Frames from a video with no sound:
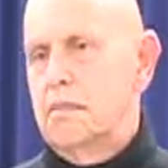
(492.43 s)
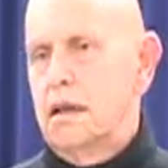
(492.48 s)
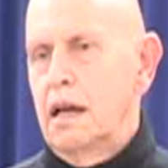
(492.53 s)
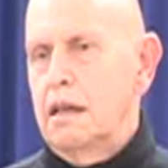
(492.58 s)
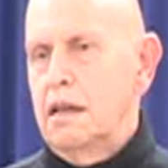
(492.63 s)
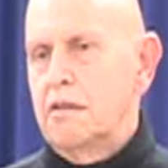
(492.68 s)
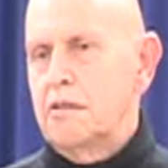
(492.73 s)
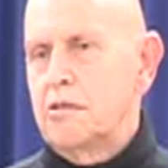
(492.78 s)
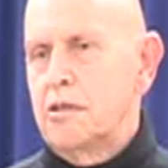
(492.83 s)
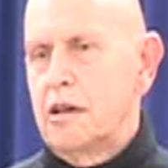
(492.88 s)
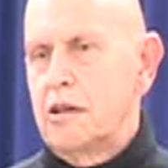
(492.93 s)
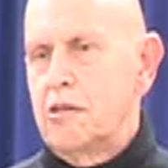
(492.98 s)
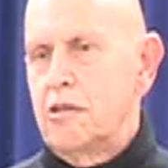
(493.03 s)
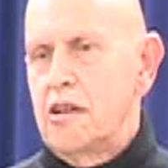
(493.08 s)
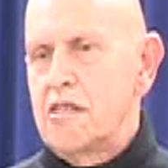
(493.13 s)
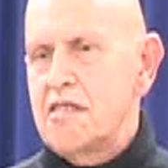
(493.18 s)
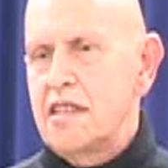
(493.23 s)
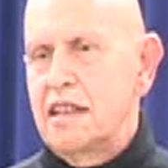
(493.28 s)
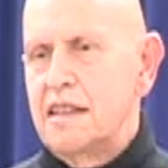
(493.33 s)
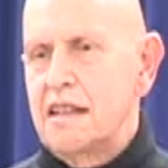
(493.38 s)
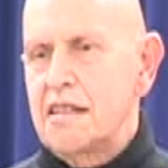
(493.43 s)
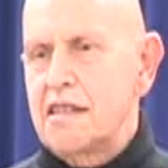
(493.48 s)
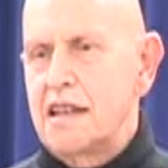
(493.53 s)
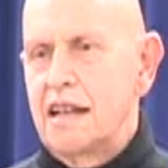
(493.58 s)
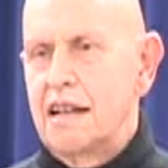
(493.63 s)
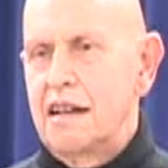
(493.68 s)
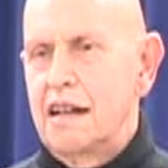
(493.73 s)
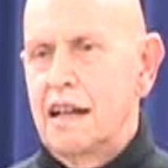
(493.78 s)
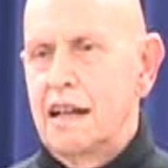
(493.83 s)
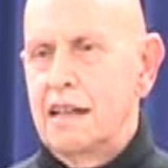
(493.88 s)
And that's what a course like this.
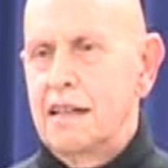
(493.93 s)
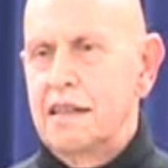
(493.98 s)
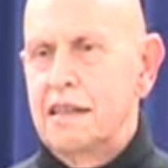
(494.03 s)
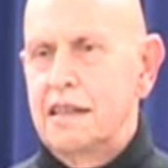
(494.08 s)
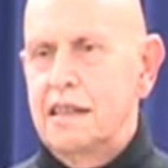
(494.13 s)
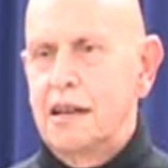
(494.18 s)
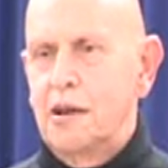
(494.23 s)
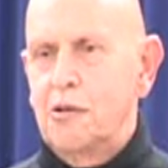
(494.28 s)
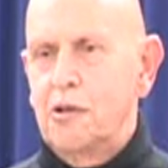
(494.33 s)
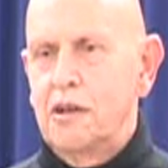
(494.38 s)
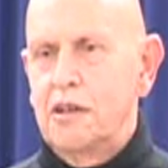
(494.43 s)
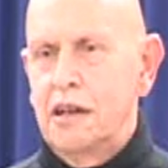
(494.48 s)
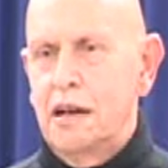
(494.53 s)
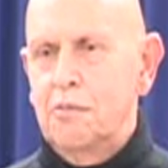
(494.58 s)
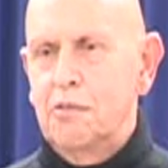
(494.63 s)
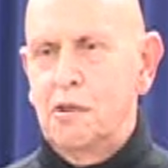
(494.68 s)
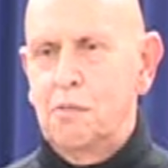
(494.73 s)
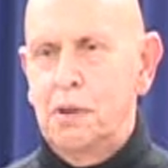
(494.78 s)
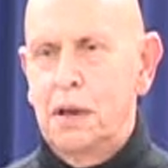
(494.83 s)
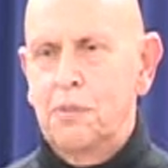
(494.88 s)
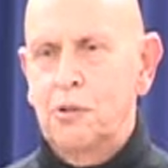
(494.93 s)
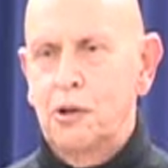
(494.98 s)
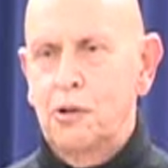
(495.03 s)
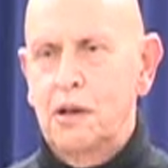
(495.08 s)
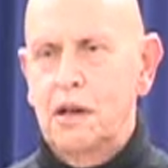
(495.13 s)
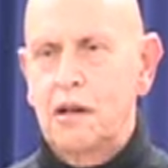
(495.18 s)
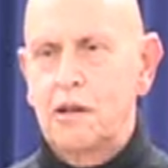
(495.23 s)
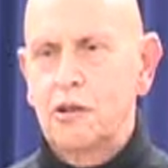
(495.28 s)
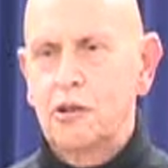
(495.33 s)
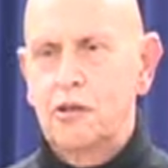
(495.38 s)
And there were a number of people
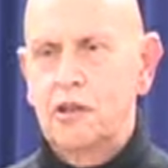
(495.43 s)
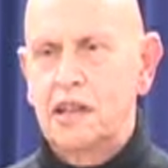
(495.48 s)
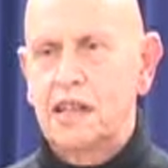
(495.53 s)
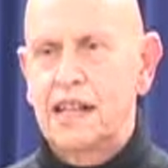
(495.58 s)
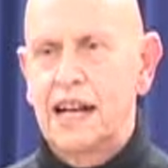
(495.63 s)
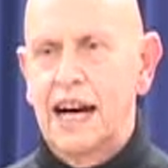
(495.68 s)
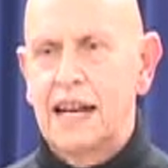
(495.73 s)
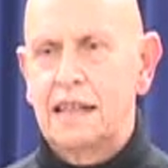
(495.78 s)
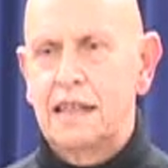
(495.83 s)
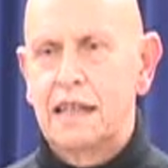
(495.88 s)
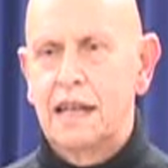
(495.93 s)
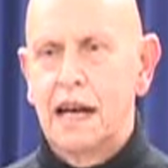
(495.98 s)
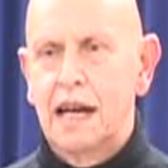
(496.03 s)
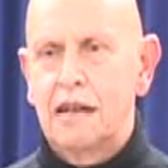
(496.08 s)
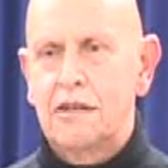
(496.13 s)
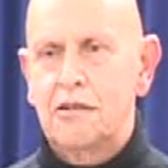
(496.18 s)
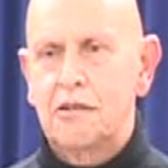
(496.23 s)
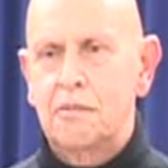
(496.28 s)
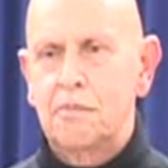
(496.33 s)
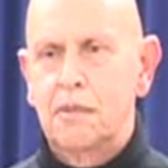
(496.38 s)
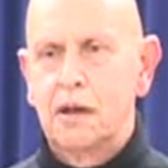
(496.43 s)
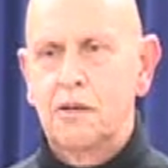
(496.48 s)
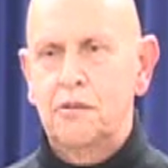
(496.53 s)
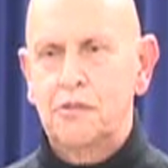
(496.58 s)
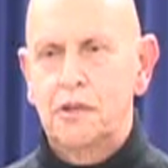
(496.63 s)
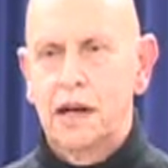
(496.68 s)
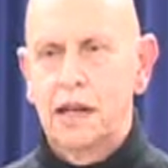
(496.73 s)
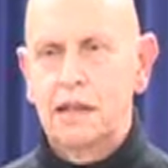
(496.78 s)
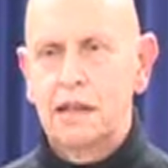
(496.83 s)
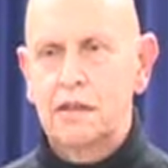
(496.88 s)
who included Kathy Acker and Mel
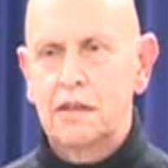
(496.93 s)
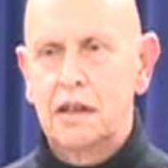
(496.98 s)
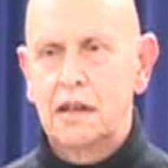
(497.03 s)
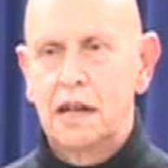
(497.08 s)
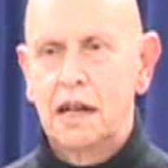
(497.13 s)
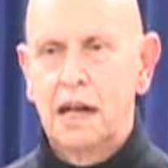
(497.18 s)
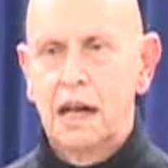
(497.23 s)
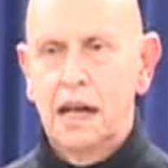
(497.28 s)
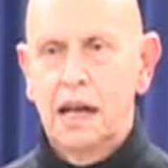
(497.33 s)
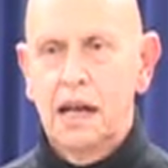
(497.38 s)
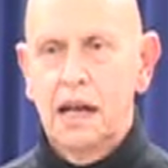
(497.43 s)
Freiliger.